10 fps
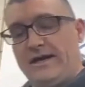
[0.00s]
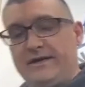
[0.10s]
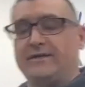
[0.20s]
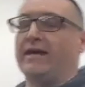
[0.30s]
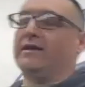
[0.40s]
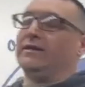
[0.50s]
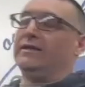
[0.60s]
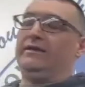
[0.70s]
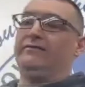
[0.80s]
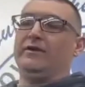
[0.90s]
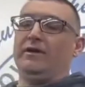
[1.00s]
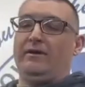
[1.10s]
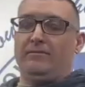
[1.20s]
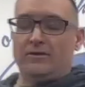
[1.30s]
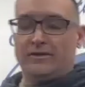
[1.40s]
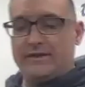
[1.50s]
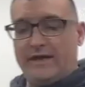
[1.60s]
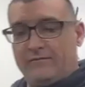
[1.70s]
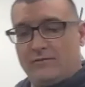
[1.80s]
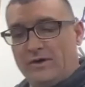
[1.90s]
I decided to leave. I'm only
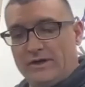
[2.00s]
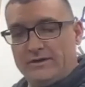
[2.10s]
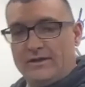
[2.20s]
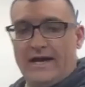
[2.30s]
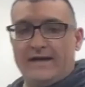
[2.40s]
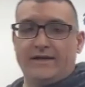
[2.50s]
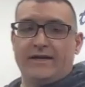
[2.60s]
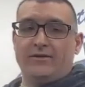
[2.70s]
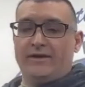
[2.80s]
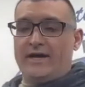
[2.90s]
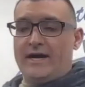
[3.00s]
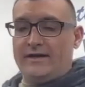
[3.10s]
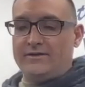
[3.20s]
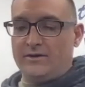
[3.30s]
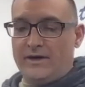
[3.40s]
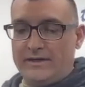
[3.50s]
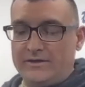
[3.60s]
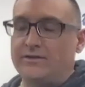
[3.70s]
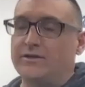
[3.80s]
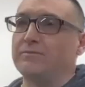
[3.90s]
staying for one class, and I got to go get high. So I
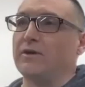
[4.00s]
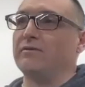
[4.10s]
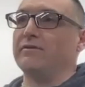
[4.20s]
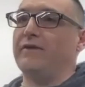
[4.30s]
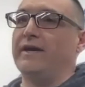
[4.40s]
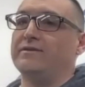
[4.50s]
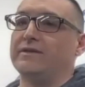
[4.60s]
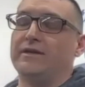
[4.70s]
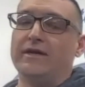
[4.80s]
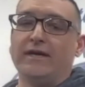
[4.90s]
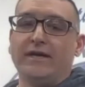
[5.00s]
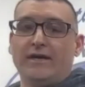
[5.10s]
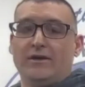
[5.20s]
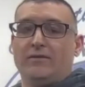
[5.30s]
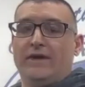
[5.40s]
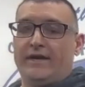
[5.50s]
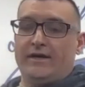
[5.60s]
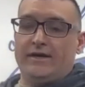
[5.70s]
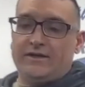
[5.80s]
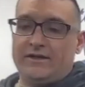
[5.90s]
jumped over the fence, and we had
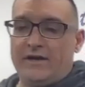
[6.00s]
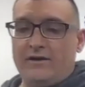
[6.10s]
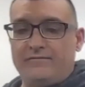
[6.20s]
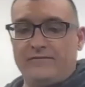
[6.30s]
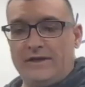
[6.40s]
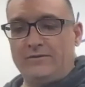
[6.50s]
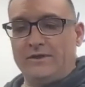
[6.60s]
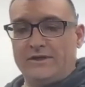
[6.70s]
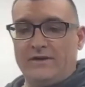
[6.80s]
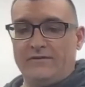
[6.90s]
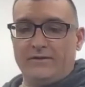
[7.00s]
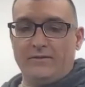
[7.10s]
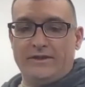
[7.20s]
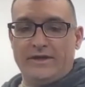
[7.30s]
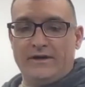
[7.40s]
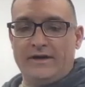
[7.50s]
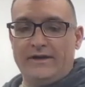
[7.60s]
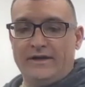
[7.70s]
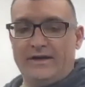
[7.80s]
a Lakewood sheriff that went there, and